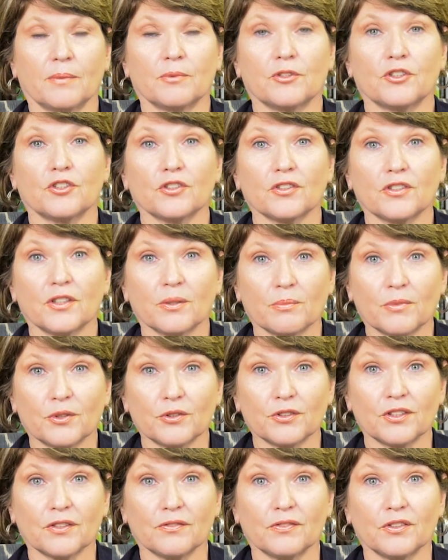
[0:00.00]
I'm sure that
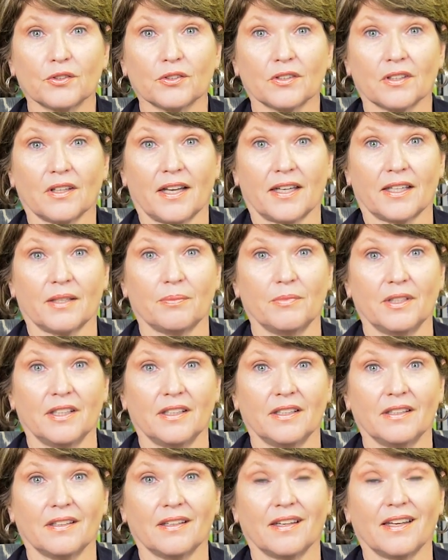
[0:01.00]
most of you are like
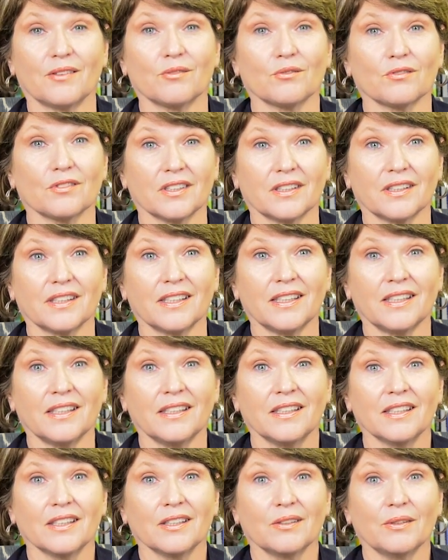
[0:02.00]
me, and
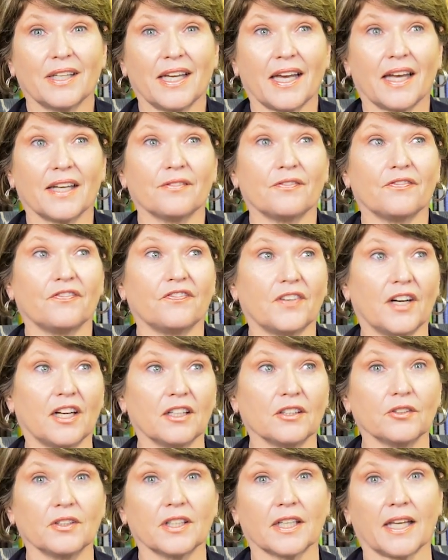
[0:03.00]
really, we kind of
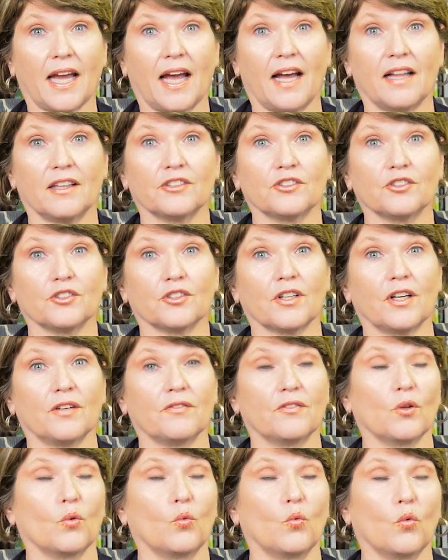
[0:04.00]
follow the calendar
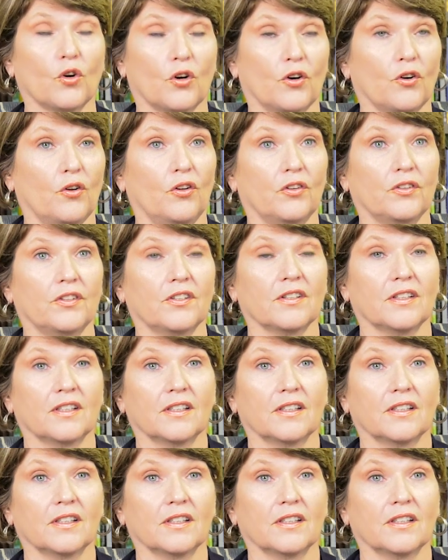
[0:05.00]
of the world.